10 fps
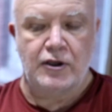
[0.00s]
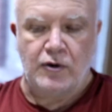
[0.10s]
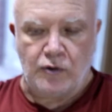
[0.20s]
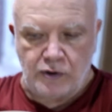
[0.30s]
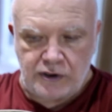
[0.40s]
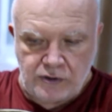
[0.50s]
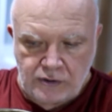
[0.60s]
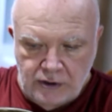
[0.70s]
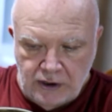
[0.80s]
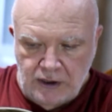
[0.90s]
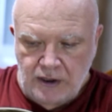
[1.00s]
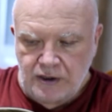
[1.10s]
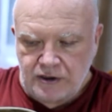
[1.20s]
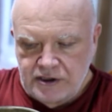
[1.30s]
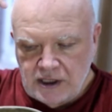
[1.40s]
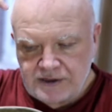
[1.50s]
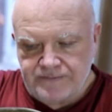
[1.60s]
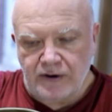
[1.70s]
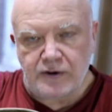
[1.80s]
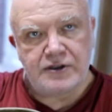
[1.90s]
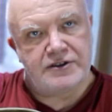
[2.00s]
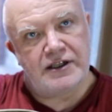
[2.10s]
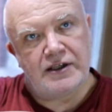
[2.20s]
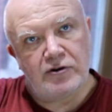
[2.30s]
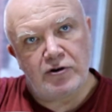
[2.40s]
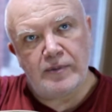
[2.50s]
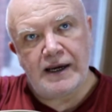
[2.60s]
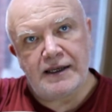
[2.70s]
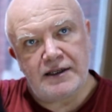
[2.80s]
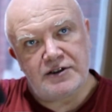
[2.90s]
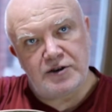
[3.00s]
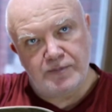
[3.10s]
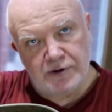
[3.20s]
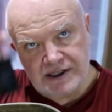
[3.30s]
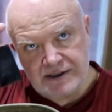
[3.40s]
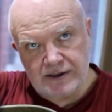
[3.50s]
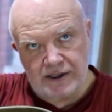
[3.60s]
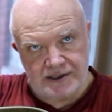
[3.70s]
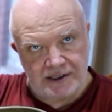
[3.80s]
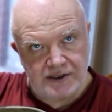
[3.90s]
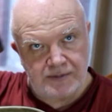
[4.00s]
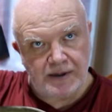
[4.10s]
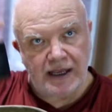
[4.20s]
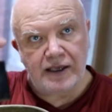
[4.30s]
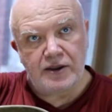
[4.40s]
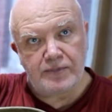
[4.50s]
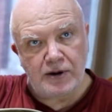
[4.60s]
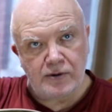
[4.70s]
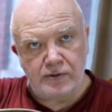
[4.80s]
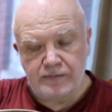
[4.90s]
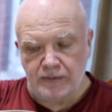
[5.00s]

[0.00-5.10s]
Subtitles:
or you're just focusing your awareness, your presentness into playing the bowl.